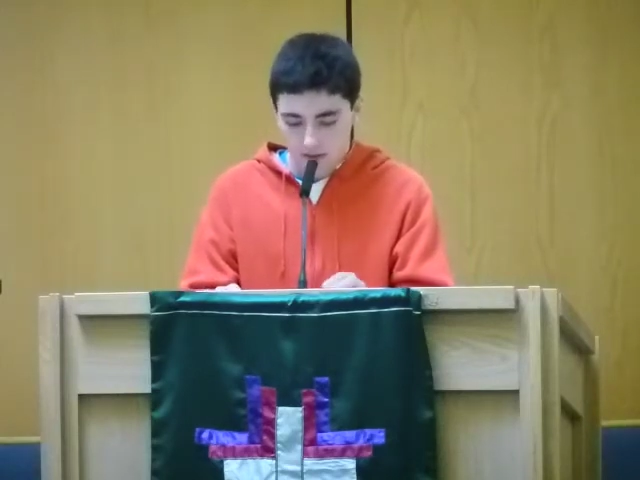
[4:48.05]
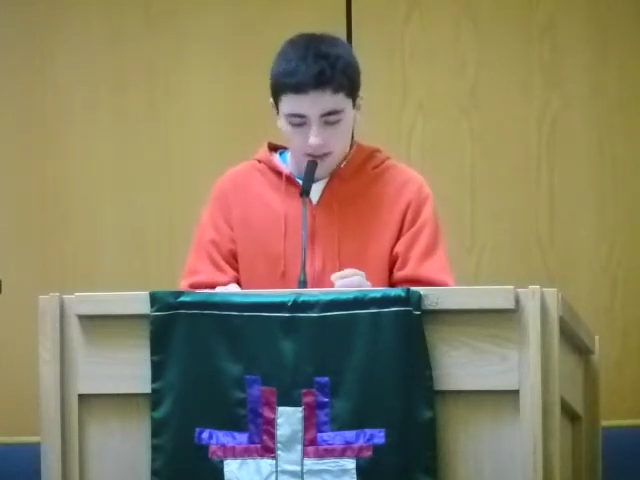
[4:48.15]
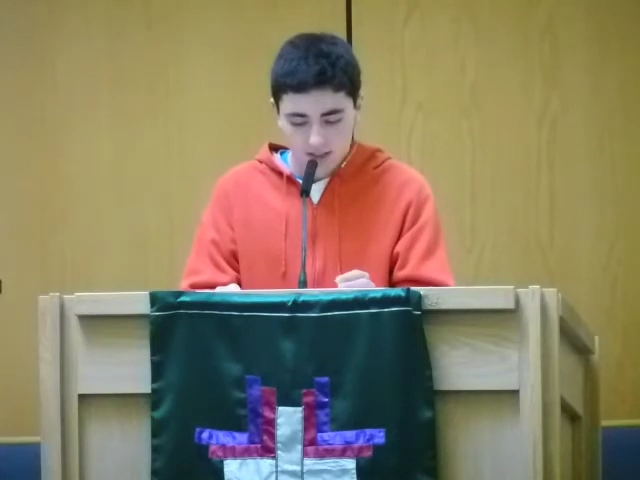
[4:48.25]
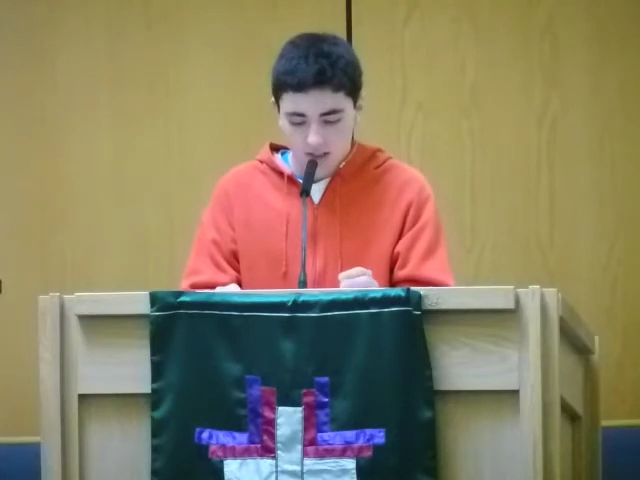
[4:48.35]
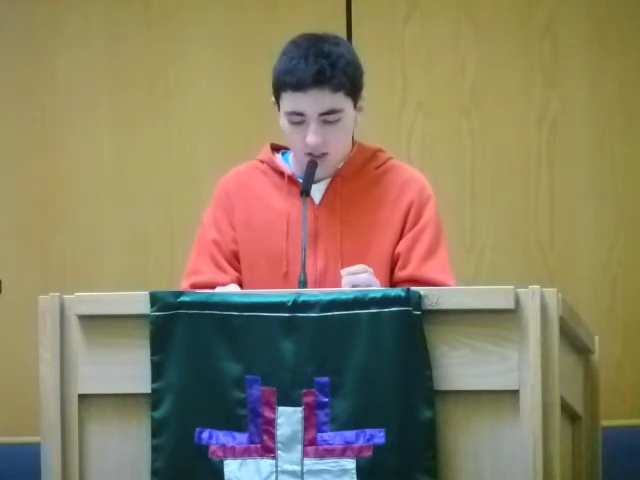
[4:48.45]

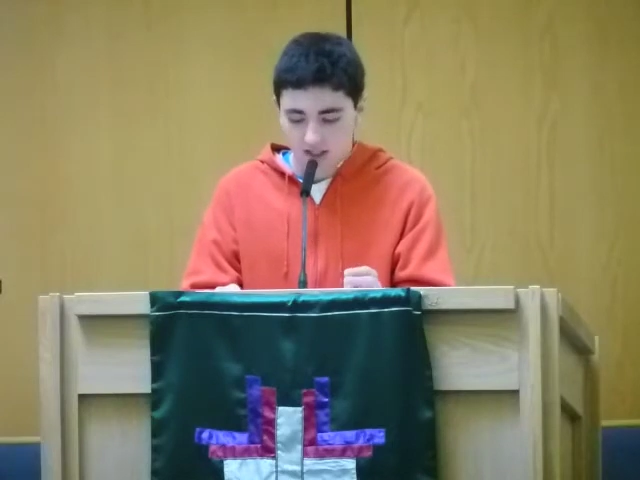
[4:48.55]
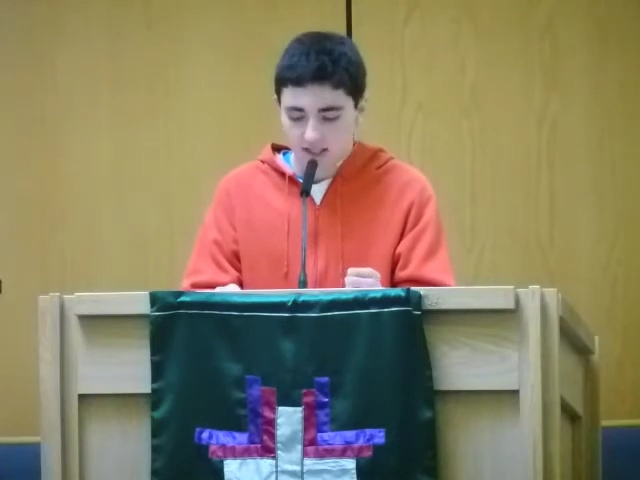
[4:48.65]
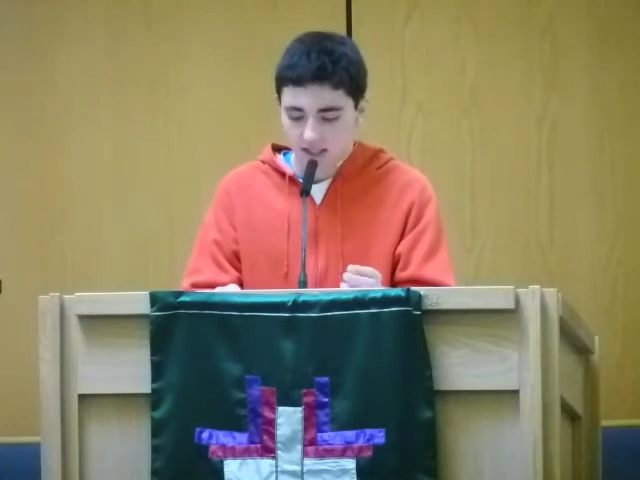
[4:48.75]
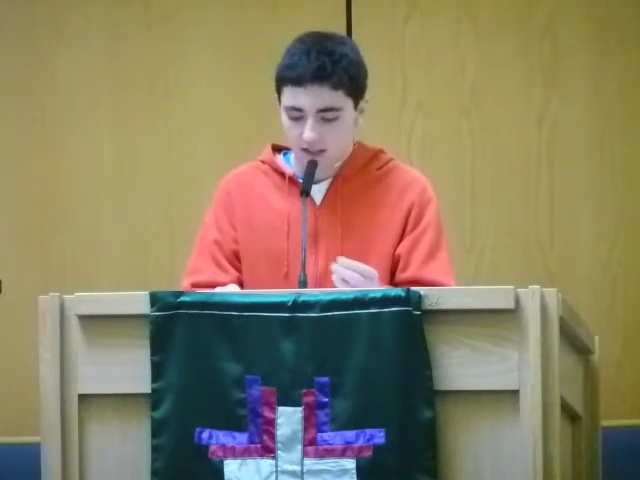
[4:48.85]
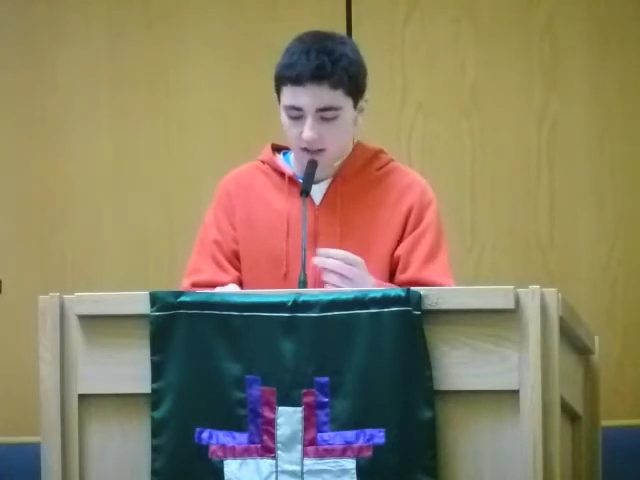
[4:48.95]
isn't
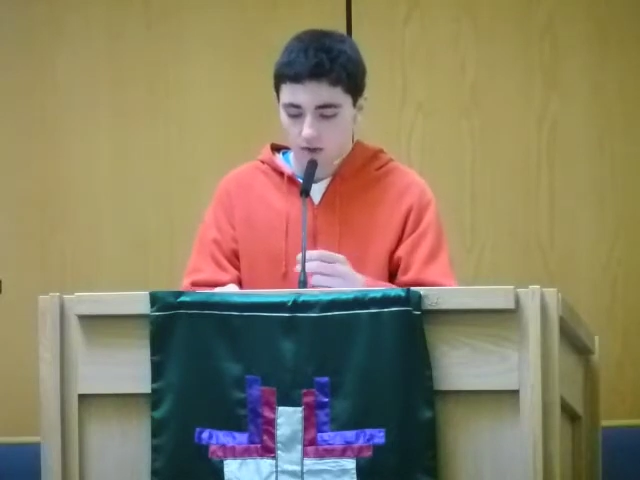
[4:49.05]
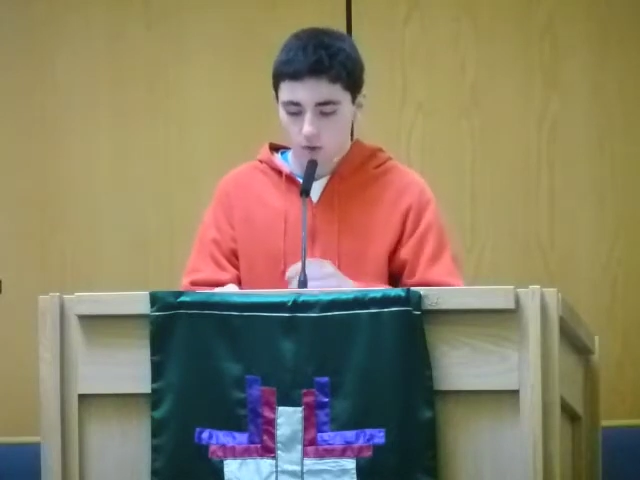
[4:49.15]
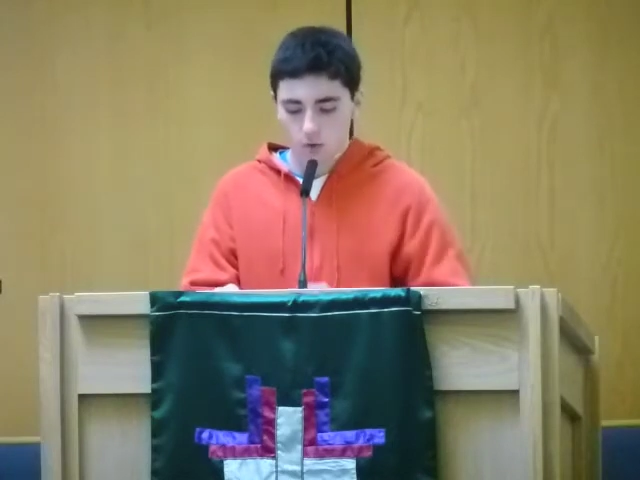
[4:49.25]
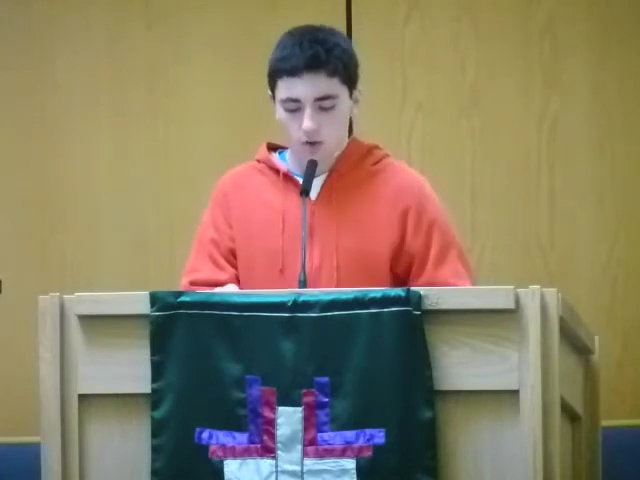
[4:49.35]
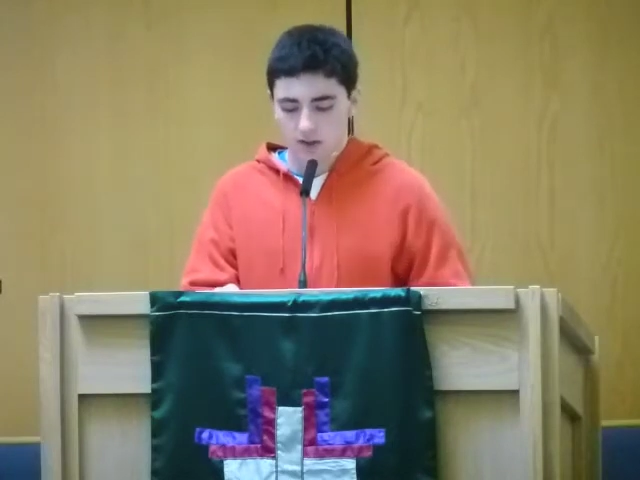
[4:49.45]
just that it's
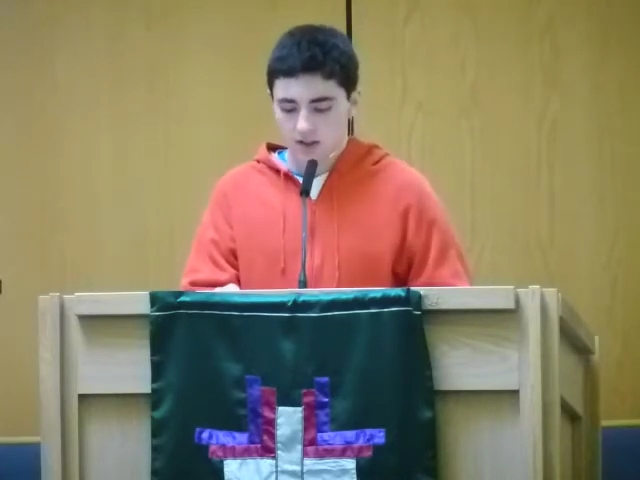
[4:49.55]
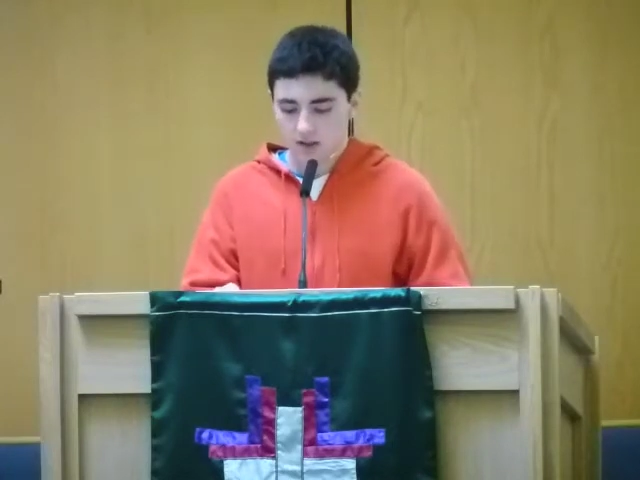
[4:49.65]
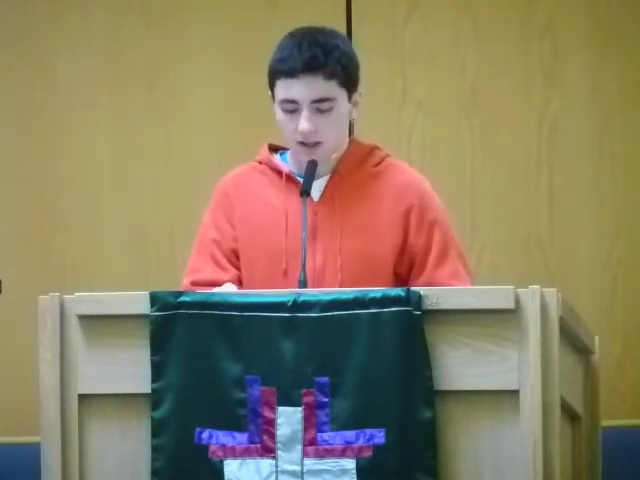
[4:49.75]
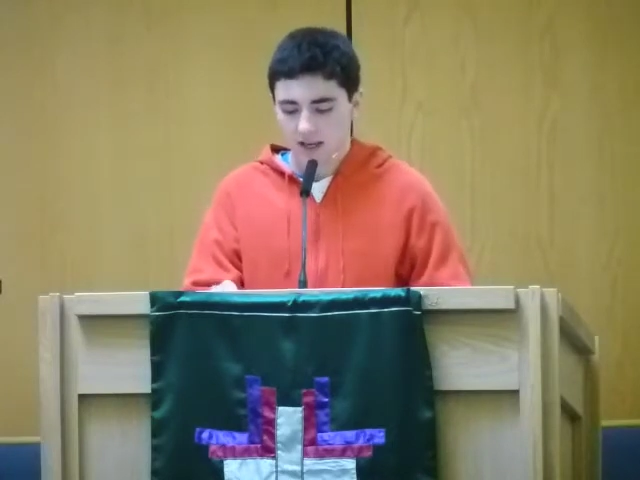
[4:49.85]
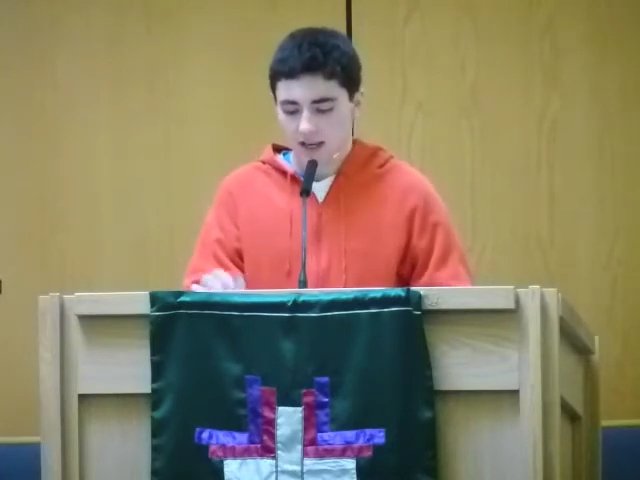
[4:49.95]
cool to
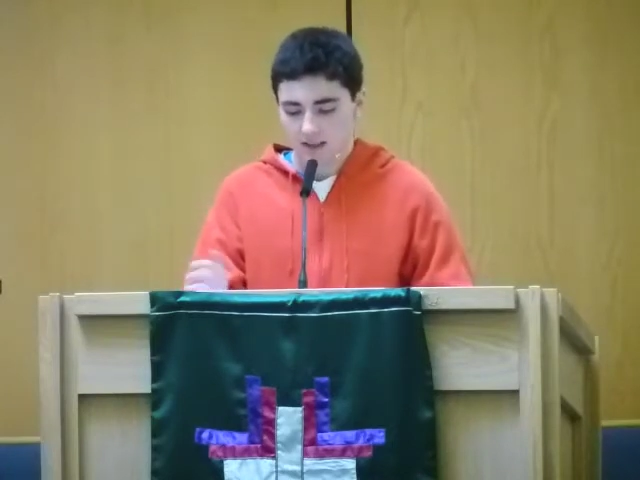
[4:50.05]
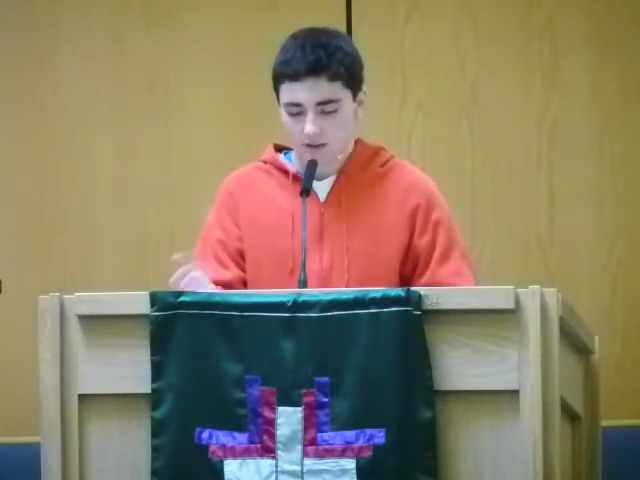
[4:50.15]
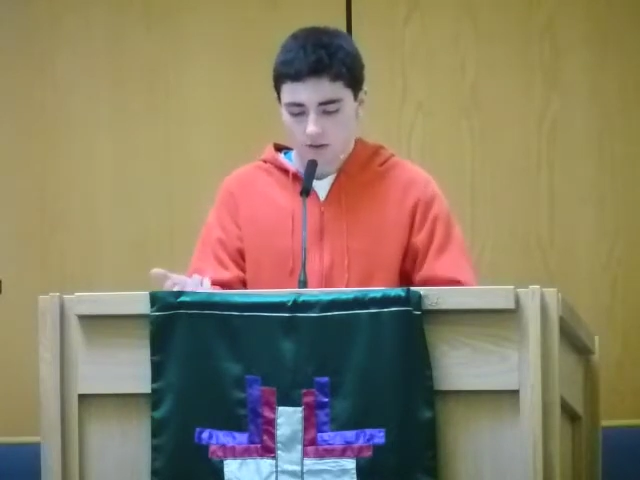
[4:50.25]
look at,